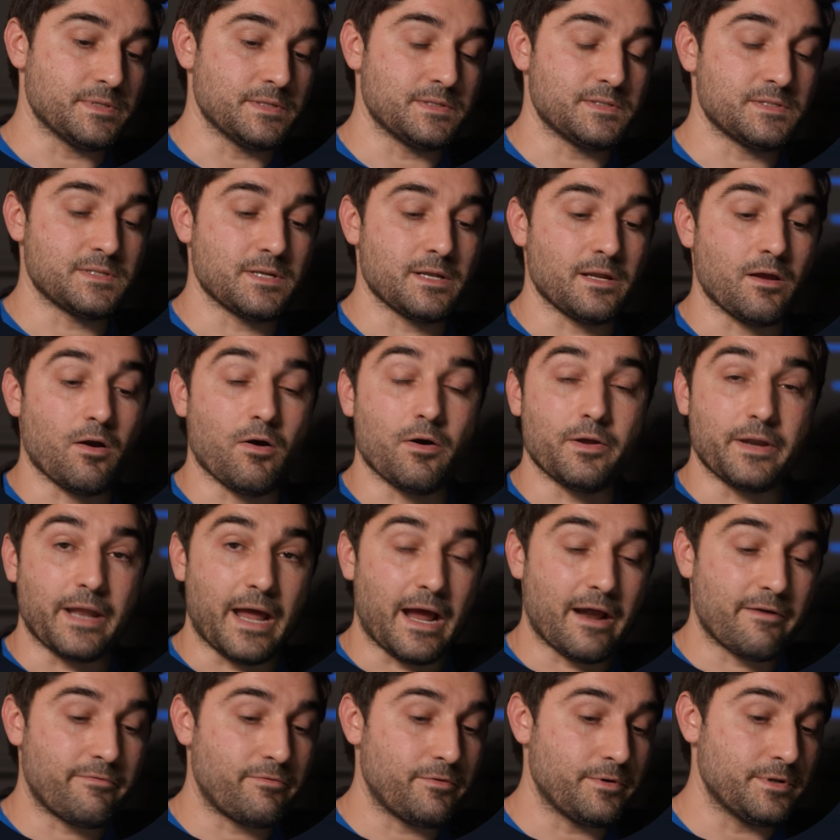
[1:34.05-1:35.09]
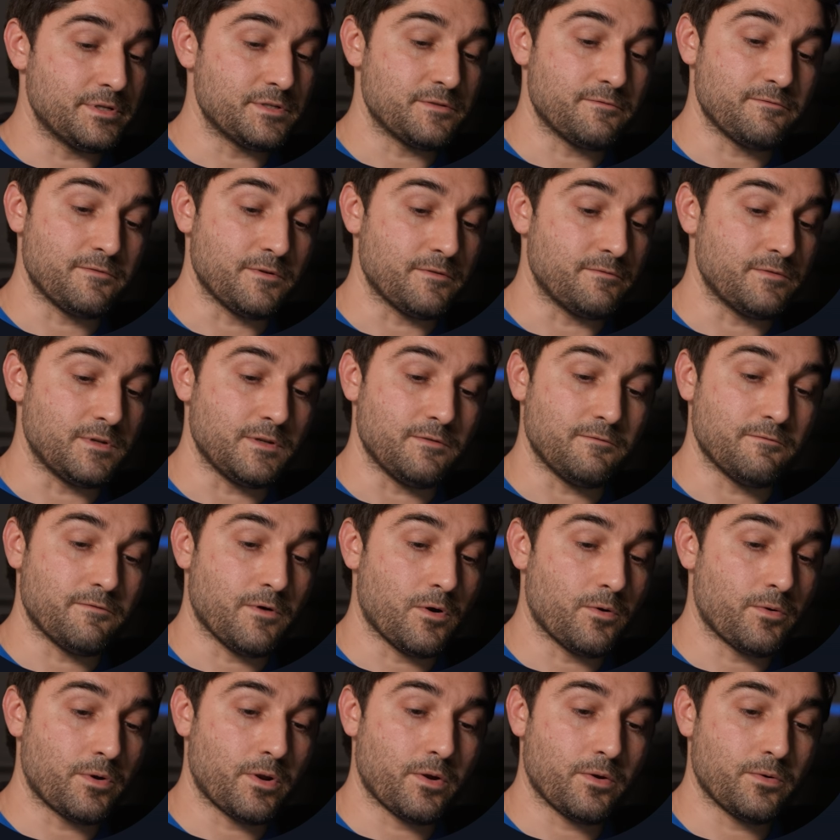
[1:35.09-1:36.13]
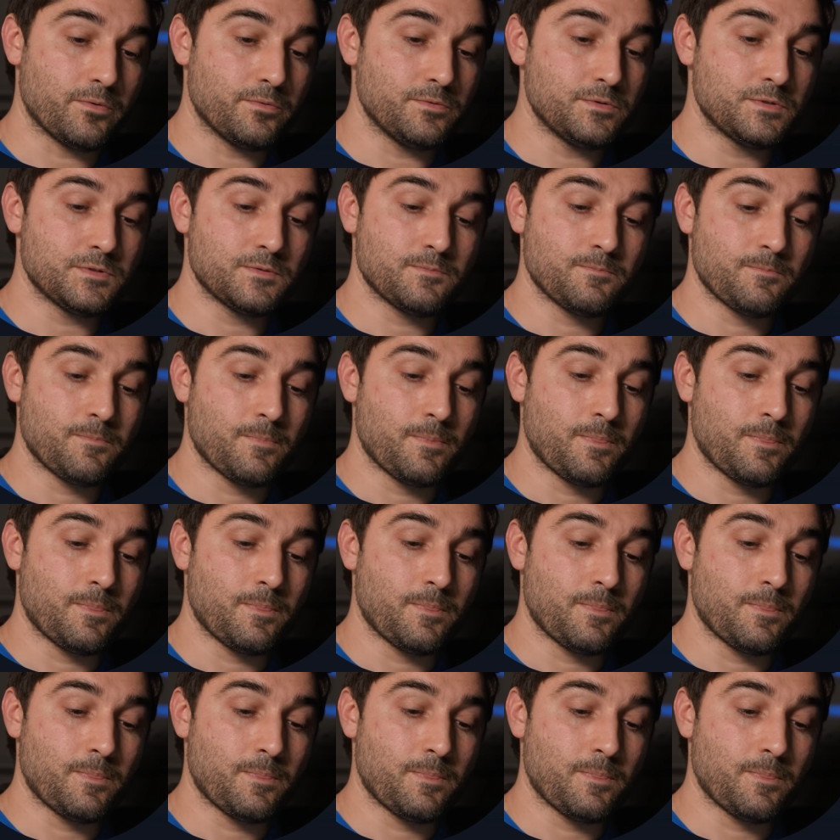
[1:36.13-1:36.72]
let's say on average 50 photos.